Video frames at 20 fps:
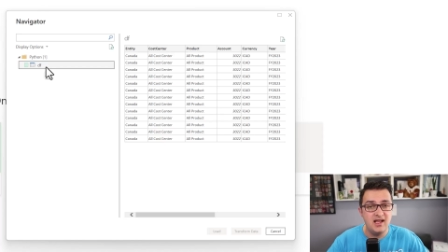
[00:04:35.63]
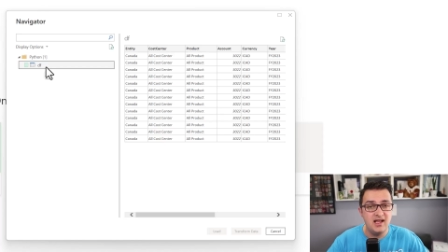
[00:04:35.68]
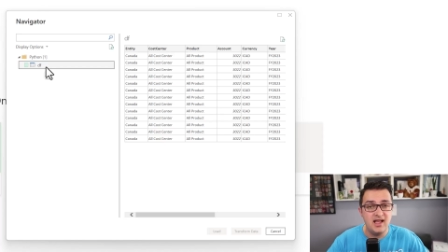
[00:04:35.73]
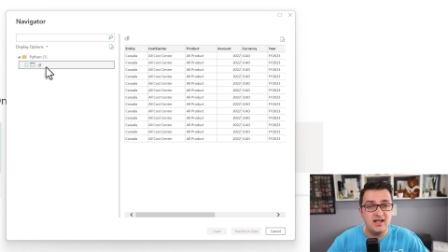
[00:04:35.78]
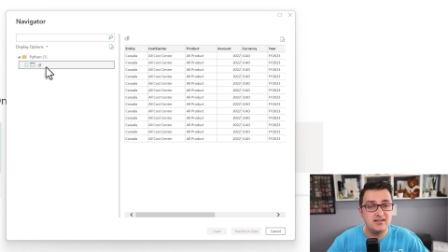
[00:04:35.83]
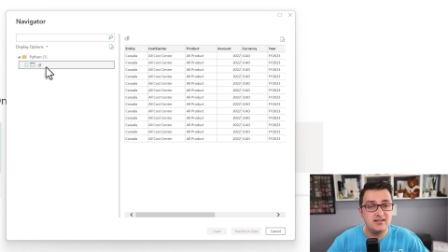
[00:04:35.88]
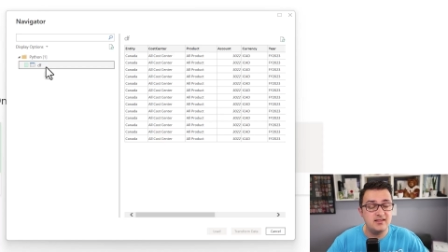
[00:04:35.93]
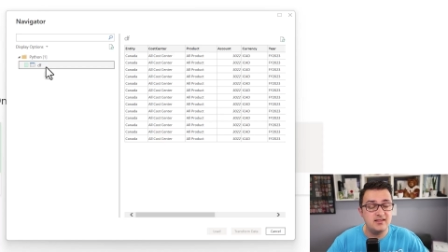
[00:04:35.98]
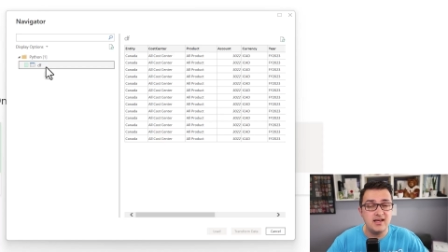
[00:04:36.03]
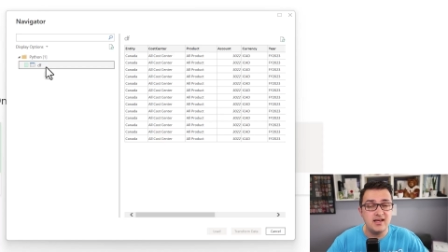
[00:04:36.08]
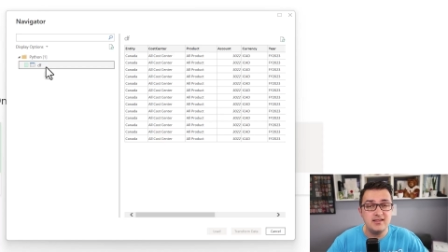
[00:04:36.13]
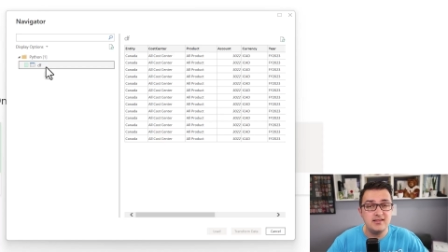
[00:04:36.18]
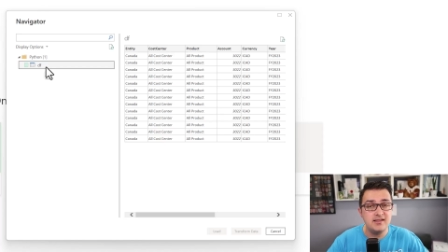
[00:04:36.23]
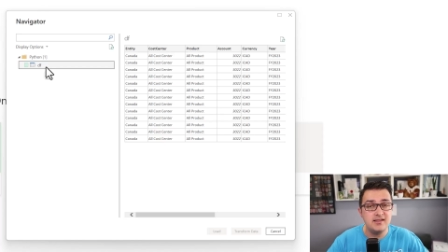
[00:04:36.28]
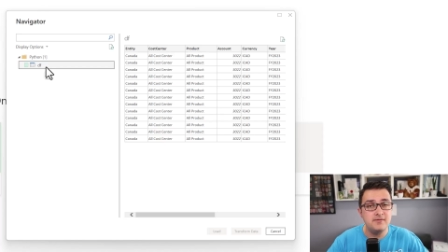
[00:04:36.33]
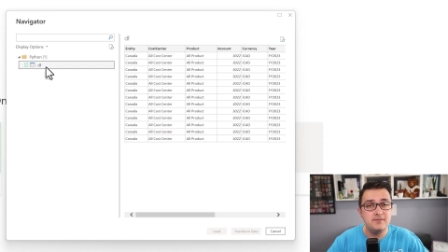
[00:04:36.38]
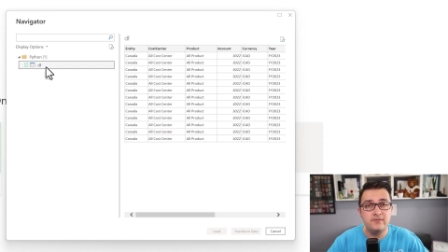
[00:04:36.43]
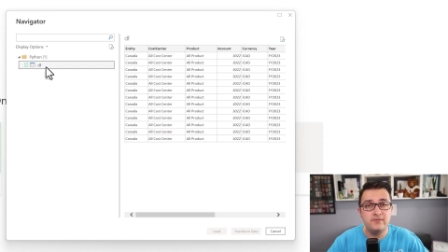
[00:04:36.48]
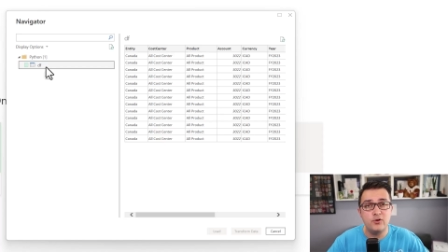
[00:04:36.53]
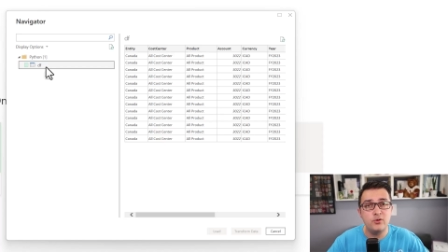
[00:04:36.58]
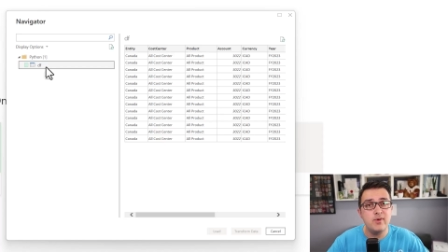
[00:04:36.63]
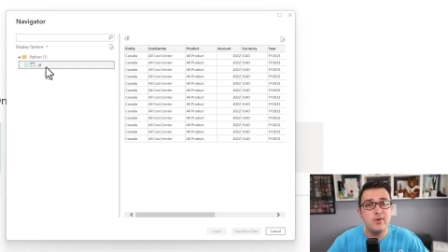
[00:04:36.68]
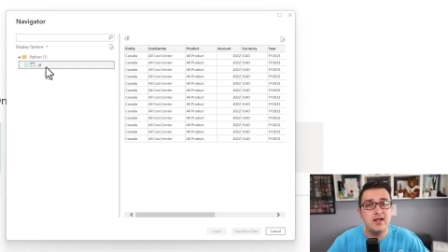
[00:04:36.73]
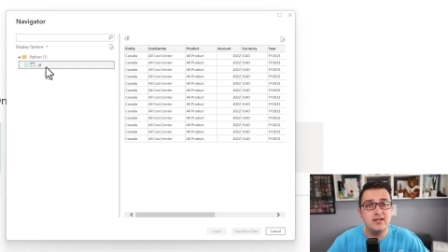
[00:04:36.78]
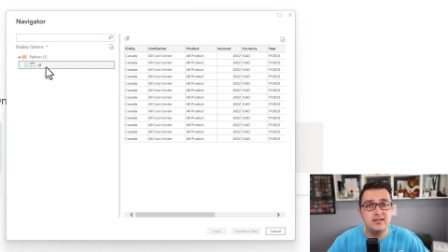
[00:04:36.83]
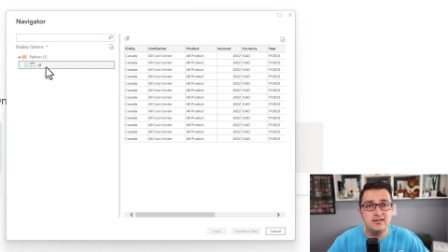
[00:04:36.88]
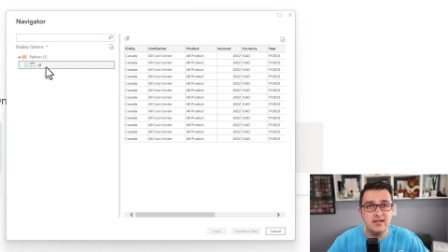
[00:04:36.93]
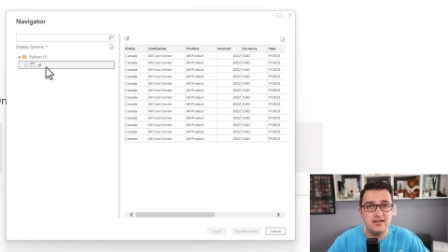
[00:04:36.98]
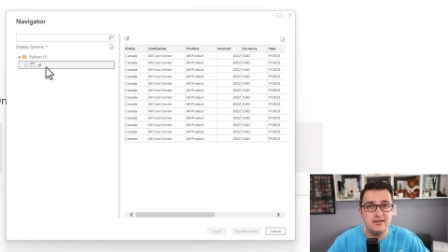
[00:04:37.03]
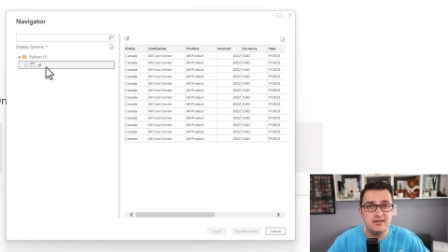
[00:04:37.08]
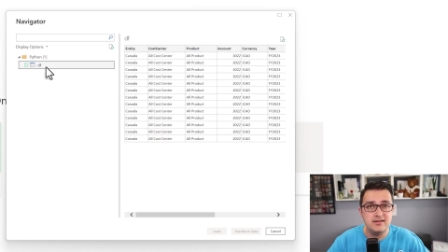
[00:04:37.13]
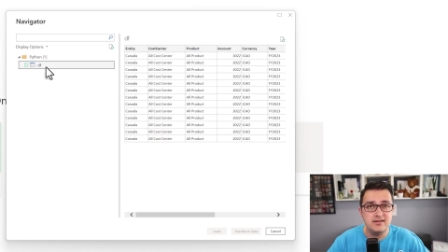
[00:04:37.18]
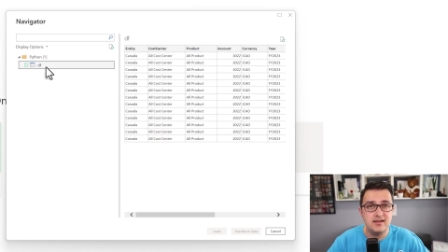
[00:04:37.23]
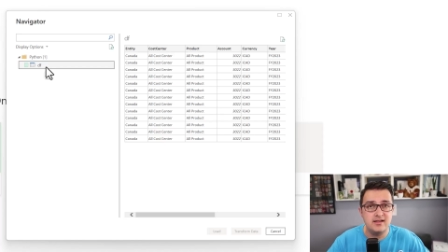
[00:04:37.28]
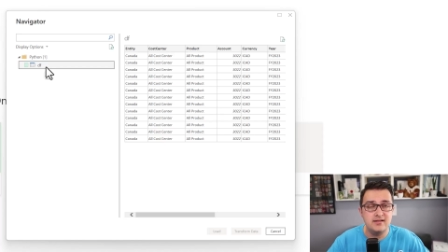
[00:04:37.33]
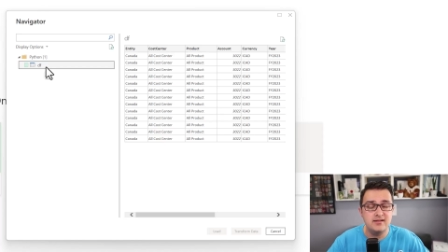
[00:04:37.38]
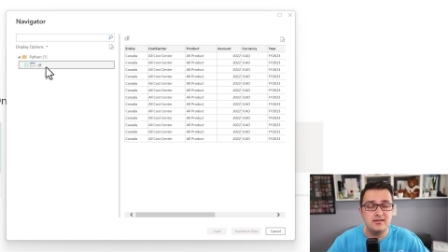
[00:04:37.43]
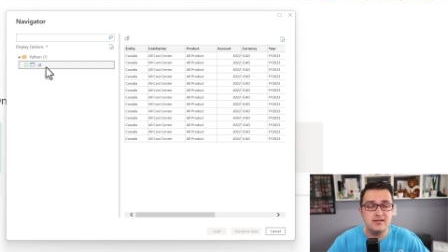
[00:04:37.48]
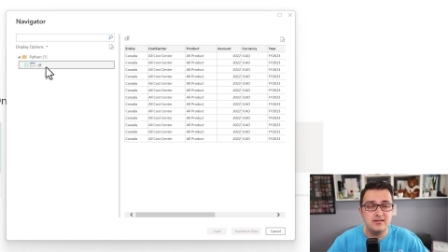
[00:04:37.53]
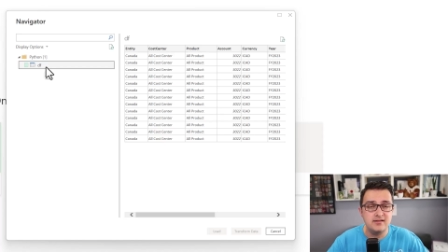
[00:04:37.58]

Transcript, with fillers: And it's a nicely formatted data set. It's a